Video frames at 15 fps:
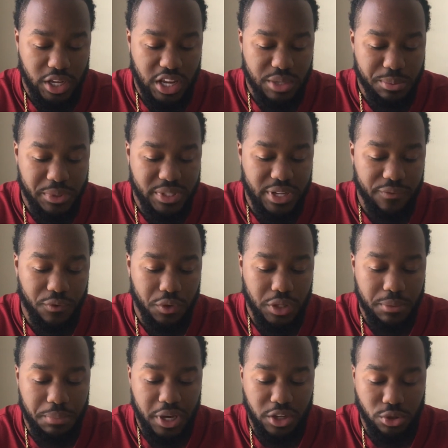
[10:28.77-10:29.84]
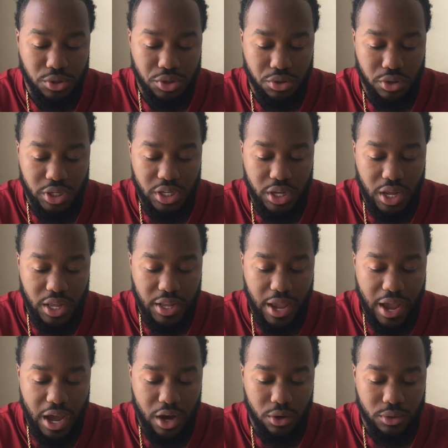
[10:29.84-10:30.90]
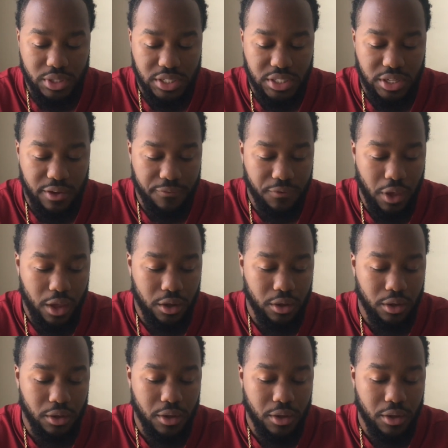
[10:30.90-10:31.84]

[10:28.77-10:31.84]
specifically Peter Street, and how does it affect